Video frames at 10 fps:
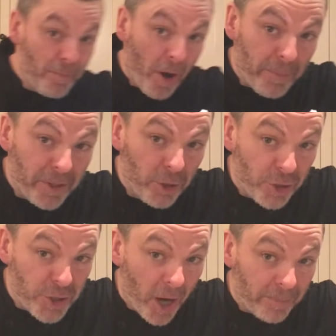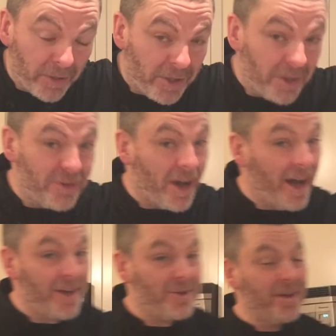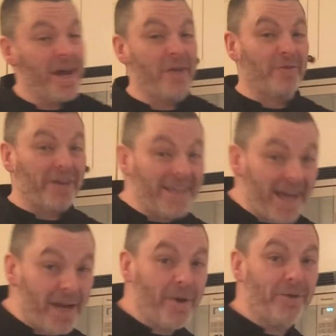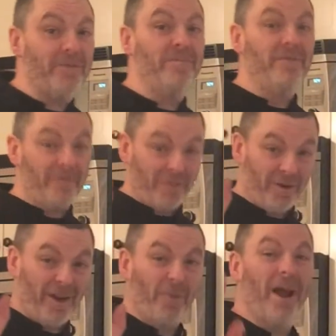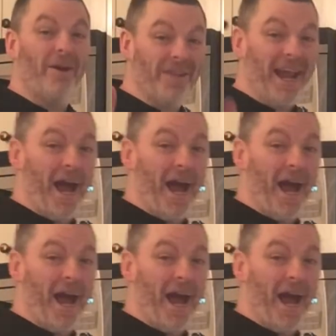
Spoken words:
Pop in your chopped onions, guys, and forget about them for around an